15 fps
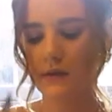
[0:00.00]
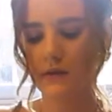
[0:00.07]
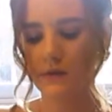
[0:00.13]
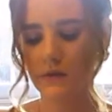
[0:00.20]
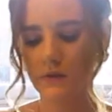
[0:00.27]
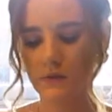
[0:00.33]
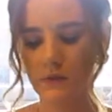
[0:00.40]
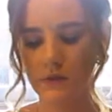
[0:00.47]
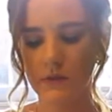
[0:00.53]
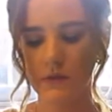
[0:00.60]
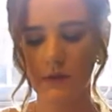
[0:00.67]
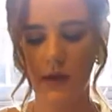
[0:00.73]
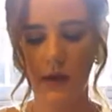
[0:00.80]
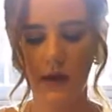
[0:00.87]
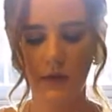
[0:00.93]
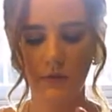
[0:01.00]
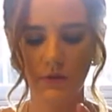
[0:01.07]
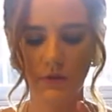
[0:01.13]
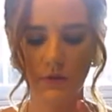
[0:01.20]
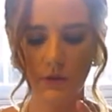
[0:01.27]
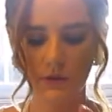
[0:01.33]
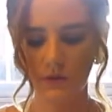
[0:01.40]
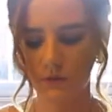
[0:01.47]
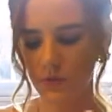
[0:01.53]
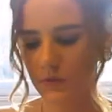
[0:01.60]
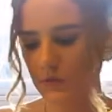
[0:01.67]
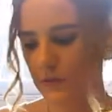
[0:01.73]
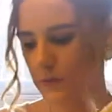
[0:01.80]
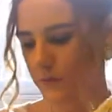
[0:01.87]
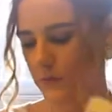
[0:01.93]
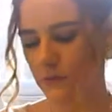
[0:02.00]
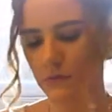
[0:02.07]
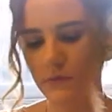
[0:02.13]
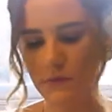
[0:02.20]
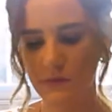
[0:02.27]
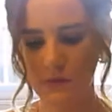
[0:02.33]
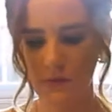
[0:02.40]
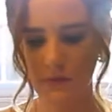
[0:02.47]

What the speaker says: I'll use this side, which is 4 teaspoons.